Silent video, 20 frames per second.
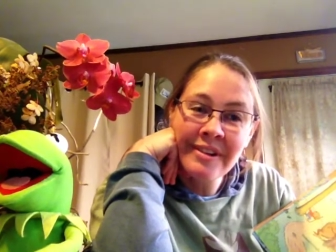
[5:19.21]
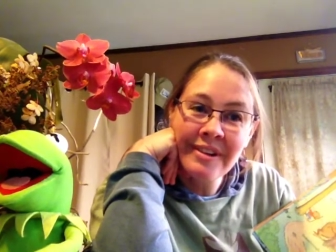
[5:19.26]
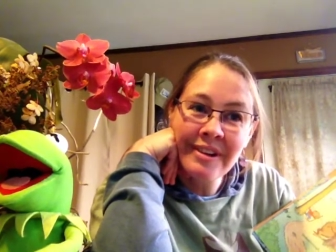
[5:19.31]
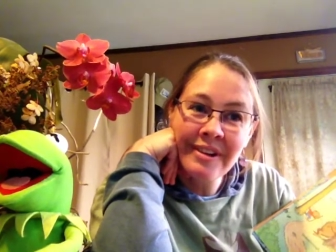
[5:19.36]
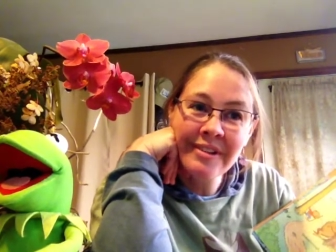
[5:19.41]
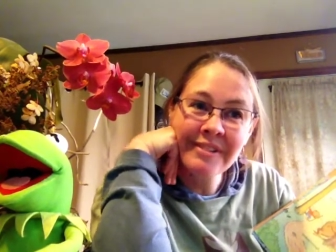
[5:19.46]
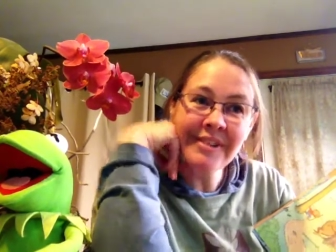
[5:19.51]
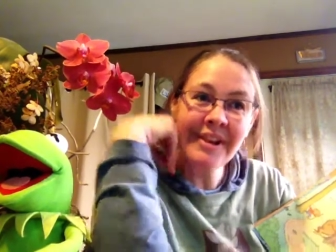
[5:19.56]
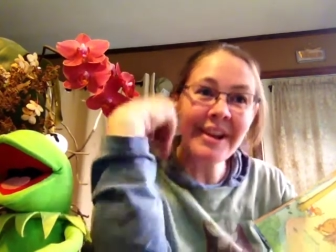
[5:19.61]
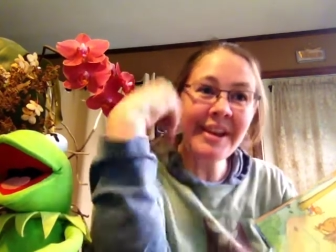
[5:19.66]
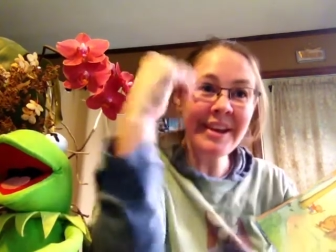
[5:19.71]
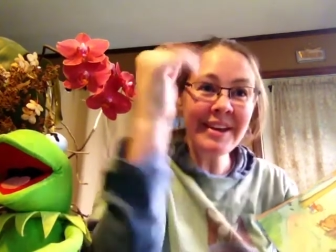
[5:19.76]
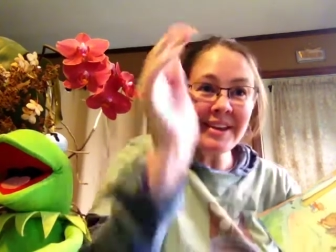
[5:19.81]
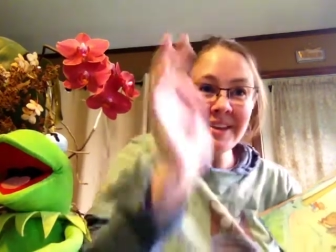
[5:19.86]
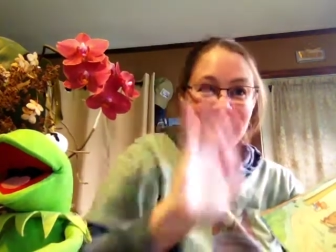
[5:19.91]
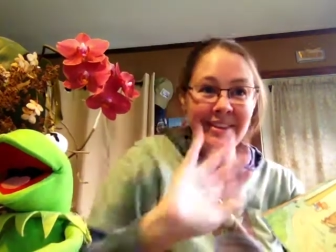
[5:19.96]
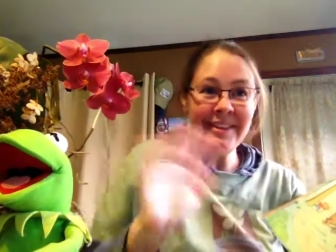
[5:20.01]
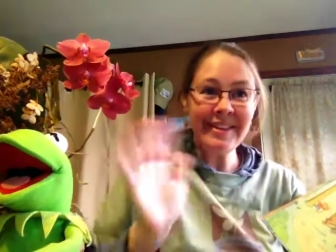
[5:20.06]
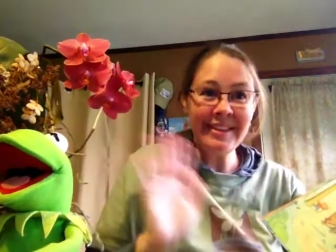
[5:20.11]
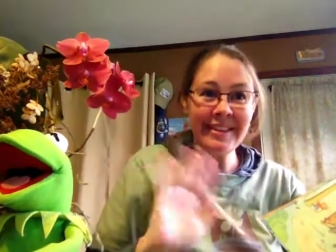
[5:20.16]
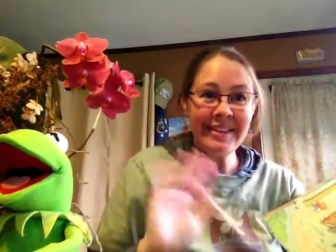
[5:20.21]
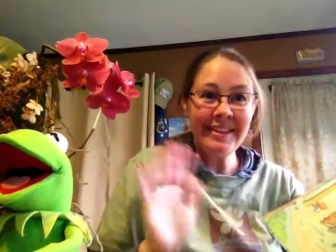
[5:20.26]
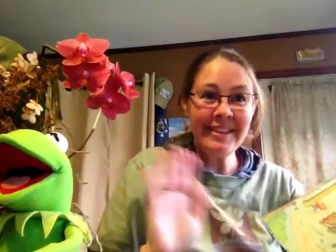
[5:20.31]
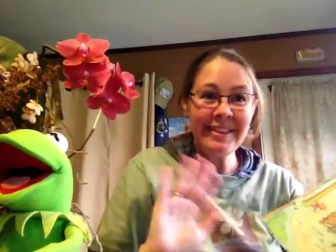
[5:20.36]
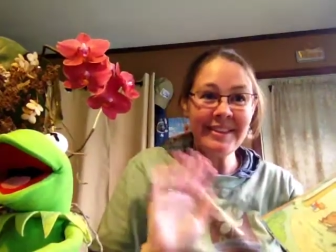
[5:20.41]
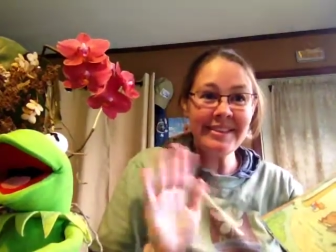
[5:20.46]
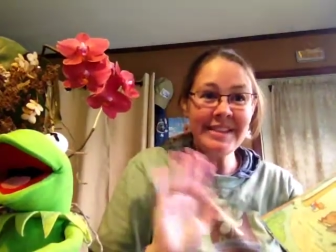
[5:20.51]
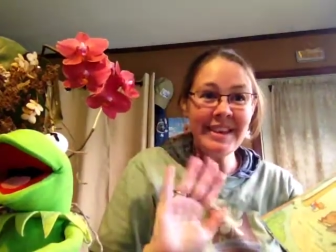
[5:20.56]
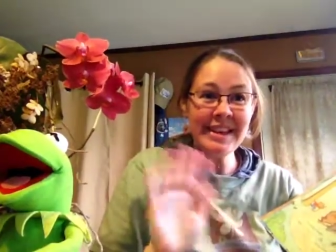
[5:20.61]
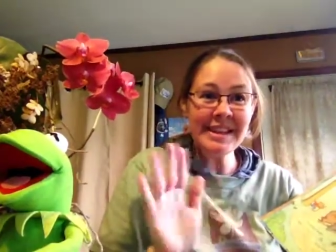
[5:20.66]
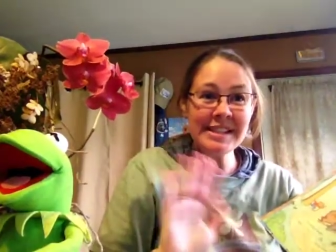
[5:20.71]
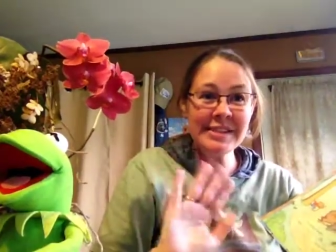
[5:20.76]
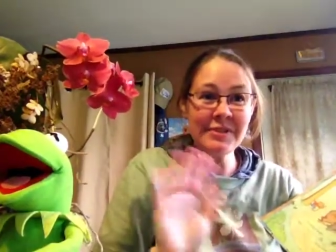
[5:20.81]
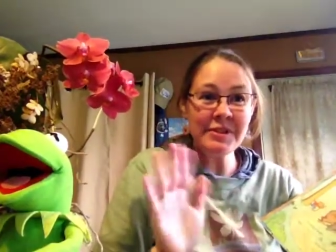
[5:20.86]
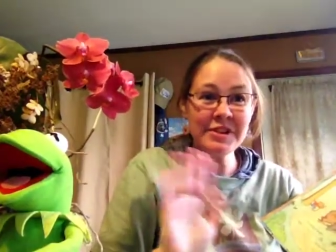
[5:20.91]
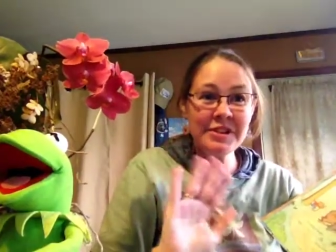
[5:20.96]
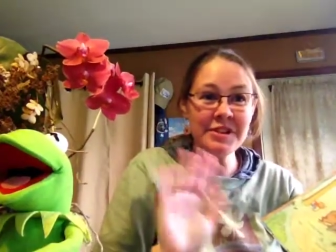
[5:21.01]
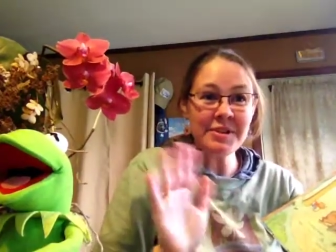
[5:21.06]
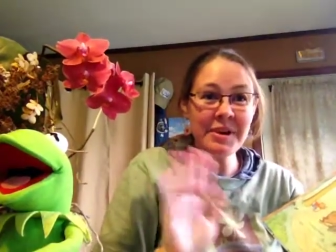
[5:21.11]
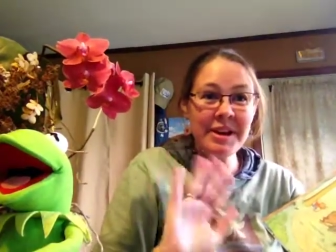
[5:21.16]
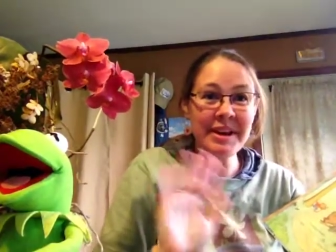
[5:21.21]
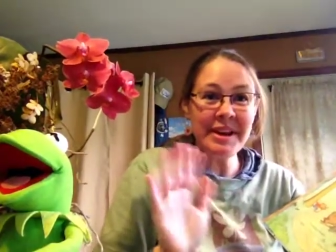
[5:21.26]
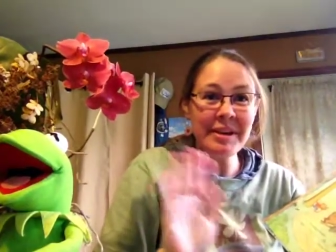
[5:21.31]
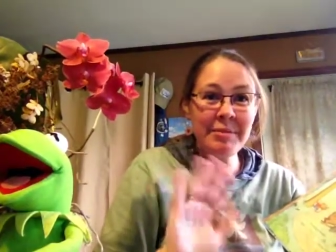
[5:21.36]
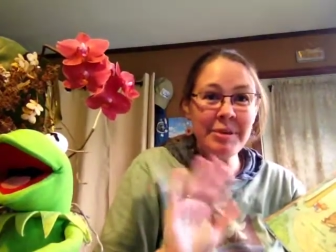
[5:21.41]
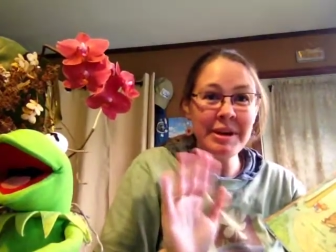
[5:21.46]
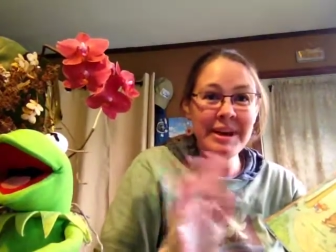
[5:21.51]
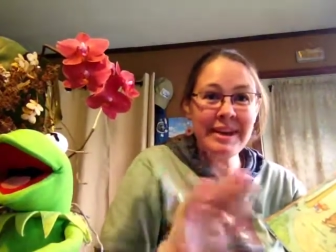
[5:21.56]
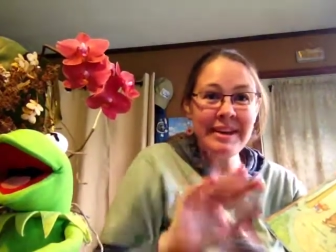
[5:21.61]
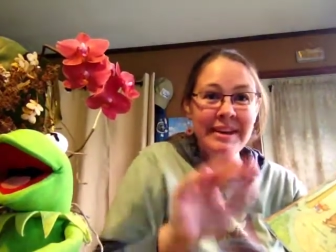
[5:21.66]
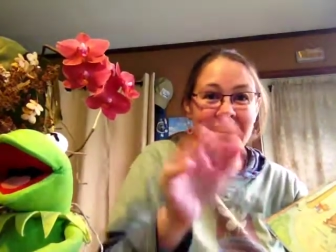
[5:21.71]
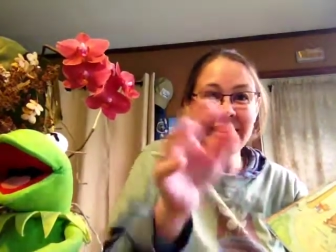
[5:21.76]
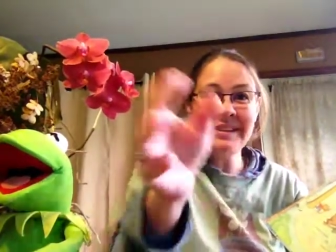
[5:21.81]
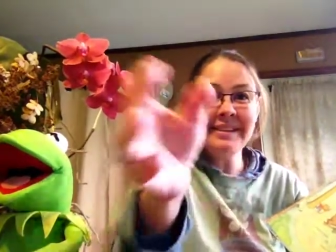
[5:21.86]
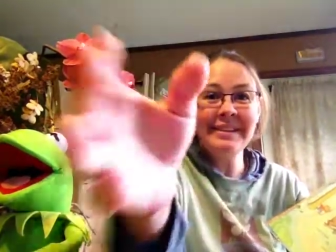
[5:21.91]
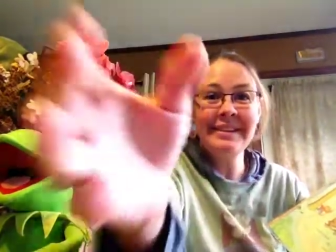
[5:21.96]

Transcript: All right. Thanks for joining me.